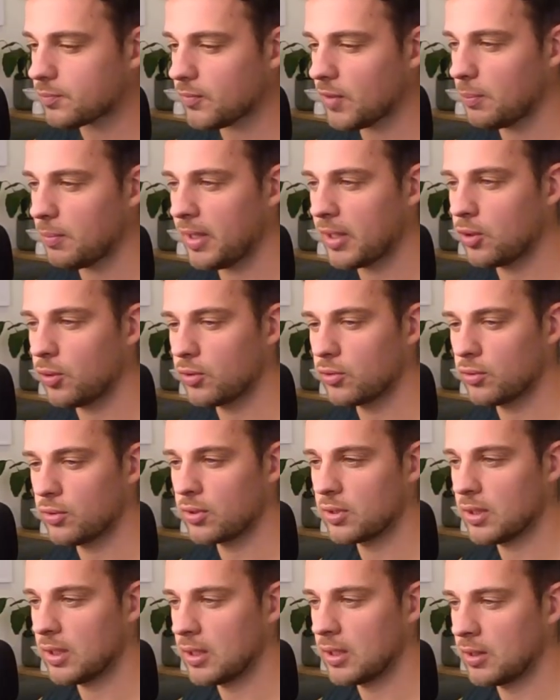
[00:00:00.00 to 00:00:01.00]
By going to the
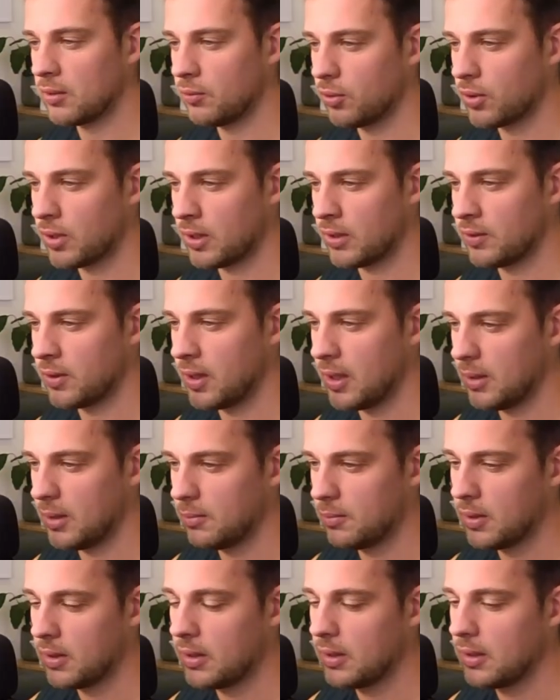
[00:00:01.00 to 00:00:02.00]
king and rook
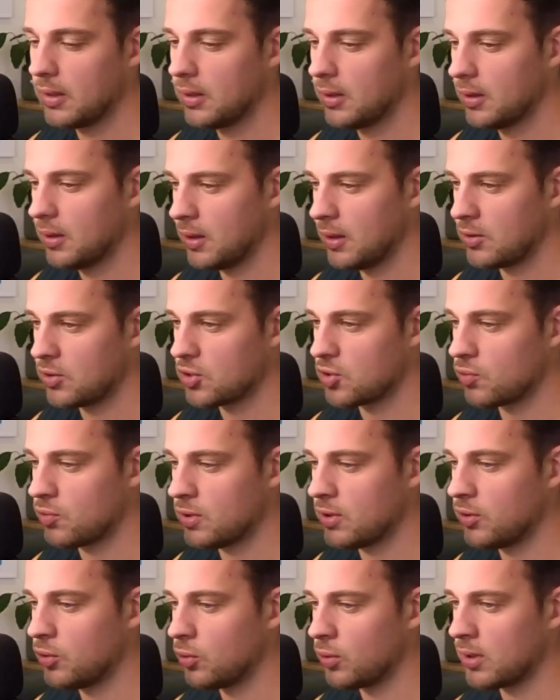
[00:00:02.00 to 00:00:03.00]
endgame and just
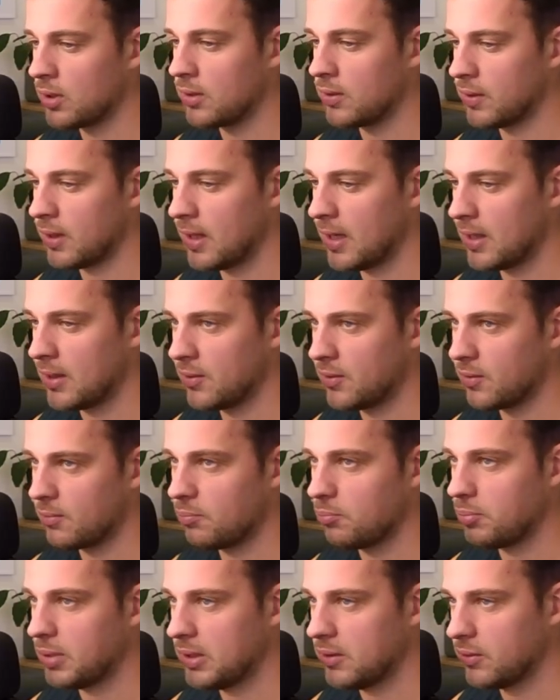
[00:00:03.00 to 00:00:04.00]
redoing it. I had it
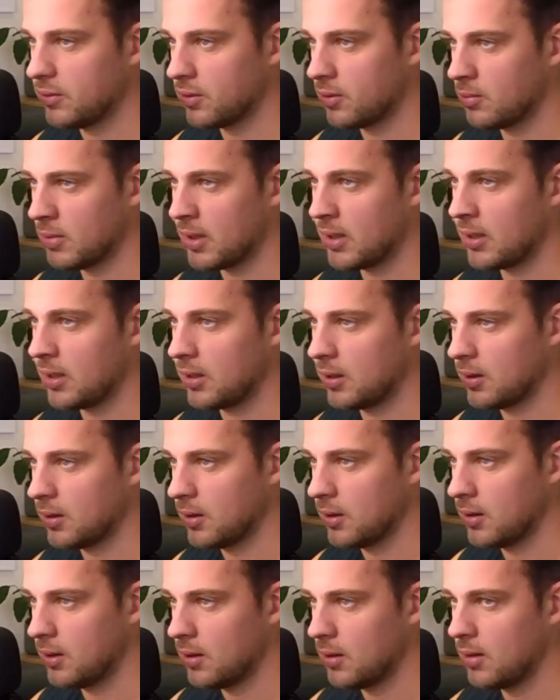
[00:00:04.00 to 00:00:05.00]
pinned on my,
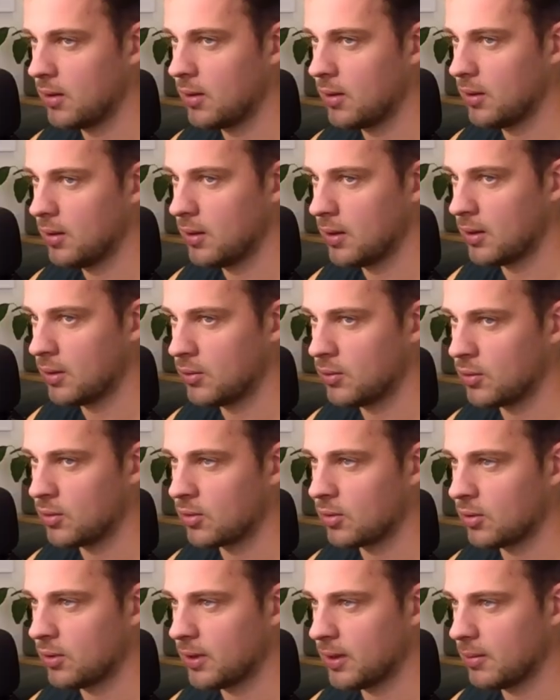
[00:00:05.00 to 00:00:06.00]
how do you
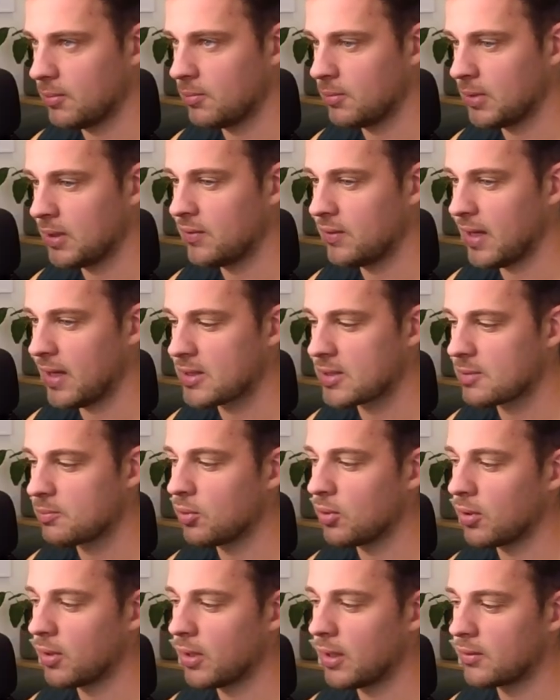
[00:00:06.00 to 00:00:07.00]
call that? My
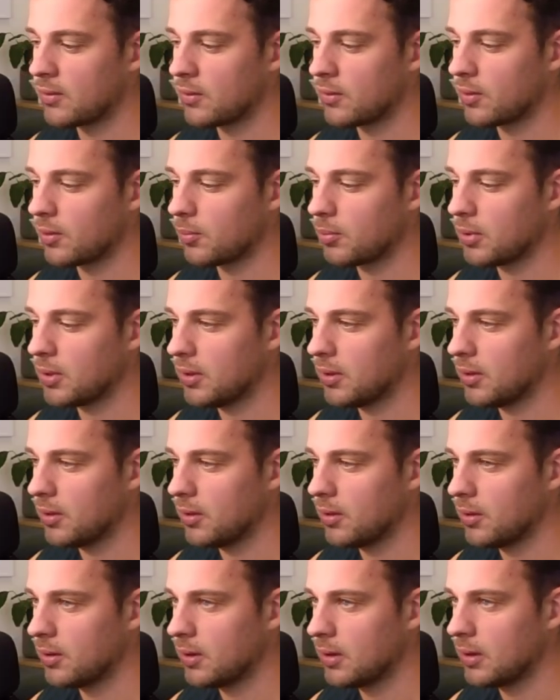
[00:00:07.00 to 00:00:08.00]
taskbar at the top here.
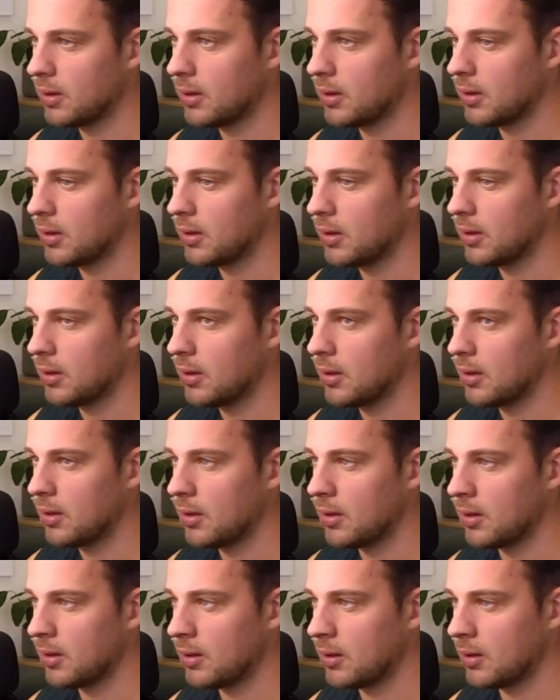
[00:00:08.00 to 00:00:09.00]

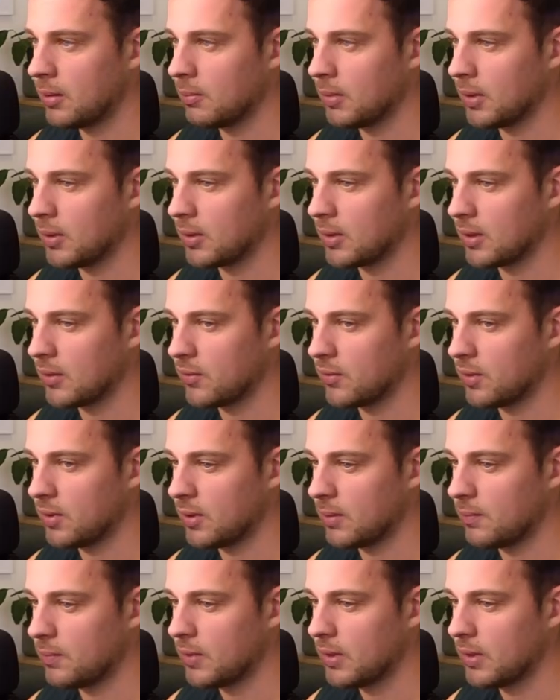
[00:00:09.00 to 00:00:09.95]
Oh, you can't see that.